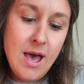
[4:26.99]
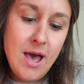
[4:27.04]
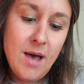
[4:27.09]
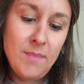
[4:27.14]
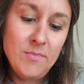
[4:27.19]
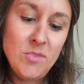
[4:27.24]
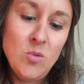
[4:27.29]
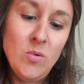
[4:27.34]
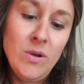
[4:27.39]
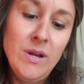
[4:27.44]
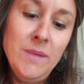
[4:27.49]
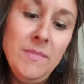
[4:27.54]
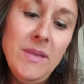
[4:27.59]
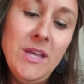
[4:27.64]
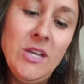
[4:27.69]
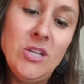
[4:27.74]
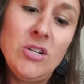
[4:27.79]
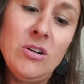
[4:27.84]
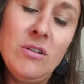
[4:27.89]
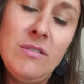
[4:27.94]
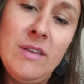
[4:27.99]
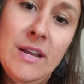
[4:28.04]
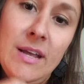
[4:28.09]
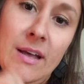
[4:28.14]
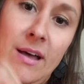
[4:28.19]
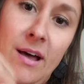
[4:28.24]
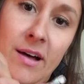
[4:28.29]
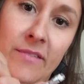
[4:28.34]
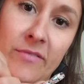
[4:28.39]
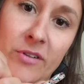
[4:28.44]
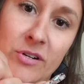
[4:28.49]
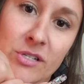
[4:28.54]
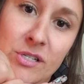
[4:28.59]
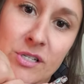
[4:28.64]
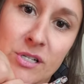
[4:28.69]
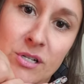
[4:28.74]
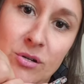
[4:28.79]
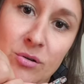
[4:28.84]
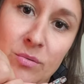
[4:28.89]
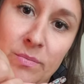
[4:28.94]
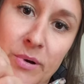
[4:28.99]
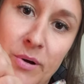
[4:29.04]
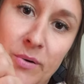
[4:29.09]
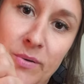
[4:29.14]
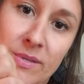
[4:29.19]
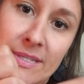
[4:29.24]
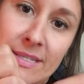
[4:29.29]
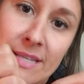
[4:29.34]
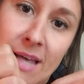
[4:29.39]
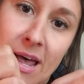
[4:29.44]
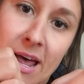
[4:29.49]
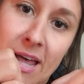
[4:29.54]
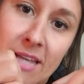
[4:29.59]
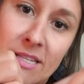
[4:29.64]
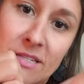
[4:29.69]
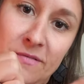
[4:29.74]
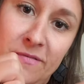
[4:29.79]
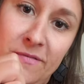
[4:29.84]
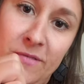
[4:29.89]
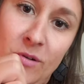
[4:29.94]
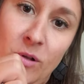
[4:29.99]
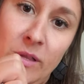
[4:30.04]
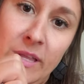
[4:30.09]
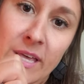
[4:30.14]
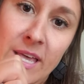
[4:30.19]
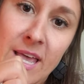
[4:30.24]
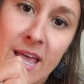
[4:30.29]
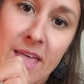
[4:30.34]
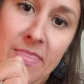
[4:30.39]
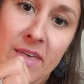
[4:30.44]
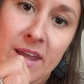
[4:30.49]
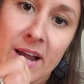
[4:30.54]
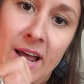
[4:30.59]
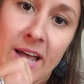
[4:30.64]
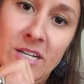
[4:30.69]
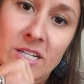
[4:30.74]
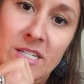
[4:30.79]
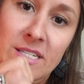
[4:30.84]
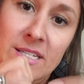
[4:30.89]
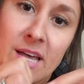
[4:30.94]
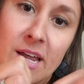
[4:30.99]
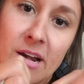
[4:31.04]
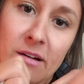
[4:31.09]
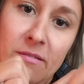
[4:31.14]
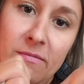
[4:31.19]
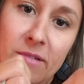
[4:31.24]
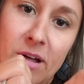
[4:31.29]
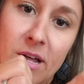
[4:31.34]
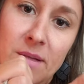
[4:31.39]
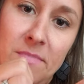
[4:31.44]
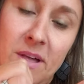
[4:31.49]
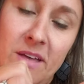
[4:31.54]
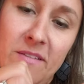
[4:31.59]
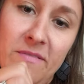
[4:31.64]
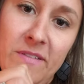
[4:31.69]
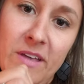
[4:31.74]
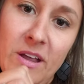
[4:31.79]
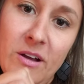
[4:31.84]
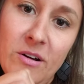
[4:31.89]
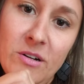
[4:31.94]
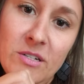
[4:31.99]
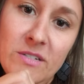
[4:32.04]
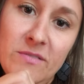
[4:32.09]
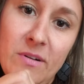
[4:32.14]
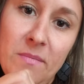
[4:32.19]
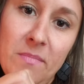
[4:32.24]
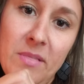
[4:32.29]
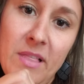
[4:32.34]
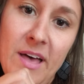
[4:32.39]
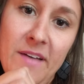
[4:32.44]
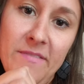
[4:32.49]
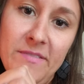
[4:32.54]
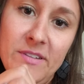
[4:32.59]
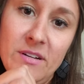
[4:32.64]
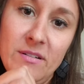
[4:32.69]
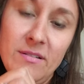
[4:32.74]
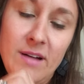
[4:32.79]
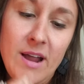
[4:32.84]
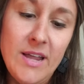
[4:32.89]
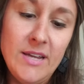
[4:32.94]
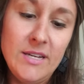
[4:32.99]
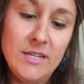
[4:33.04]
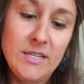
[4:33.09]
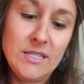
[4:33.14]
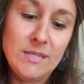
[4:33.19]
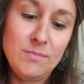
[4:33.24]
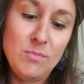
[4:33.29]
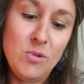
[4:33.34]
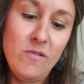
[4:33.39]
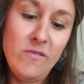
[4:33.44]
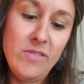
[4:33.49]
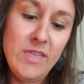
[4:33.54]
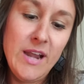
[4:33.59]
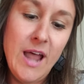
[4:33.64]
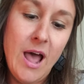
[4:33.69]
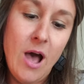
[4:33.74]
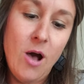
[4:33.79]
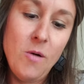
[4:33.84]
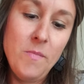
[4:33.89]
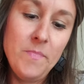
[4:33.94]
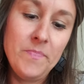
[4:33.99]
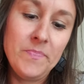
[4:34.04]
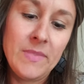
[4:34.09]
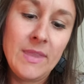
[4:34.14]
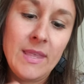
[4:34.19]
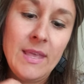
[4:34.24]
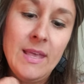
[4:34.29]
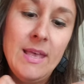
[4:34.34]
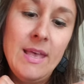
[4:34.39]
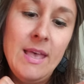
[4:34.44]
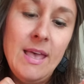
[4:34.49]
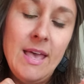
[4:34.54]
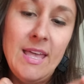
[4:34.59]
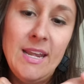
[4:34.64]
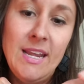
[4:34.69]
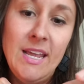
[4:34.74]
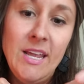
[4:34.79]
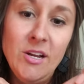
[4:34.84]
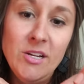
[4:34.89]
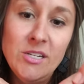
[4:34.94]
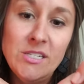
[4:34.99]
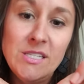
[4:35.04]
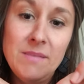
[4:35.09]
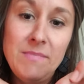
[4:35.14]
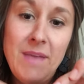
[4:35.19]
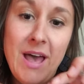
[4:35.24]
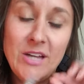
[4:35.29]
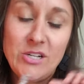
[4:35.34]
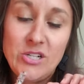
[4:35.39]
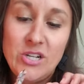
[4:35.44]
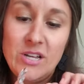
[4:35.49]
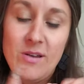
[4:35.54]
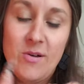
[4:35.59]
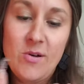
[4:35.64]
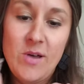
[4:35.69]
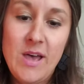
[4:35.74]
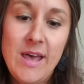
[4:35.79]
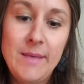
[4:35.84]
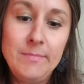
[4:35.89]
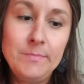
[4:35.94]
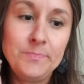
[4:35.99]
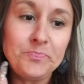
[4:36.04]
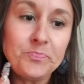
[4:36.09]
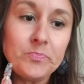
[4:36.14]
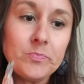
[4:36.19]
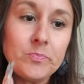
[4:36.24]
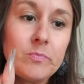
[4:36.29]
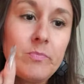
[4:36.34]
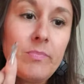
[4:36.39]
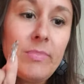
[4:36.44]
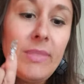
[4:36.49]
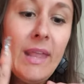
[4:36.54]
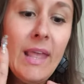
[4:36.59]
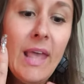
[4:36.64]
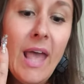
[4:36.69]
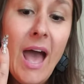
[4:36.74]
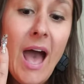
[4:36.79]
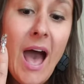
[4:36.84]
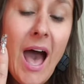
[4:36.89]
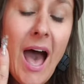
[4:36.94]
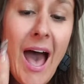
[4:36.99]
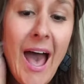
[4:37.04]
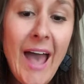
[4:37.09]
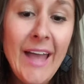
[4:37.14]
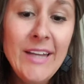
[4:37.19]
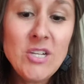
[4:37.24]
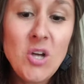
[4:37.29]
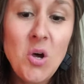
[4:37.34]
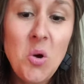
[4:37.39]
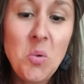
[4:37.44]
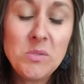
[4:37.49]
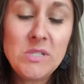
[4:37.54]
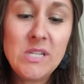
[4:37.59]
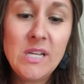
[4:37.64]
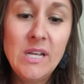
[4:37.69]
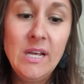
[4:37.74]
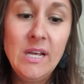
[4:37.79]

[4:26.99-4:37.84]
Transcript: You want to make sure that it covers too, both sides fully, and then I just kind of run my fingers from left to right to smooth it out. And here's the magic, okay? I just